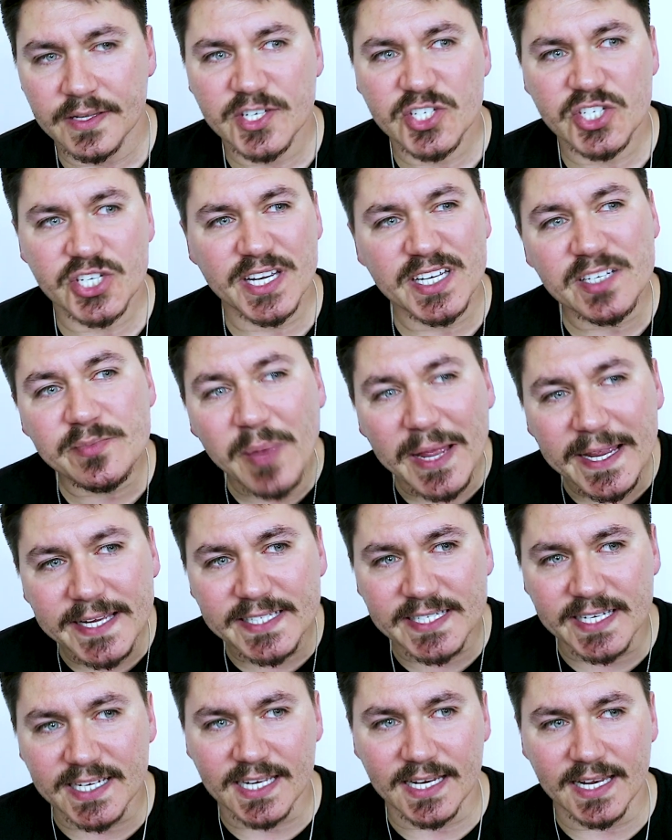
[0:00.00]
She's
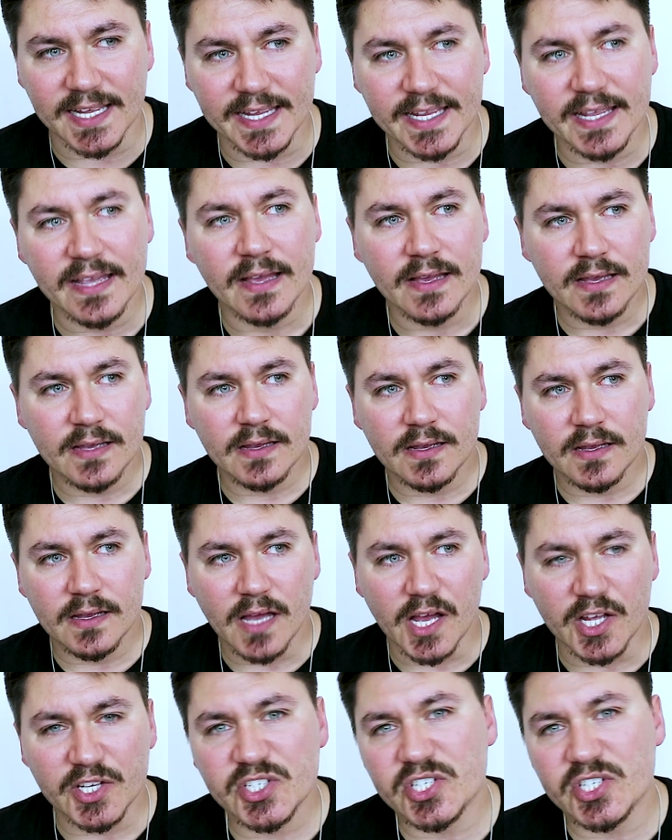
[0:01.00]
basically a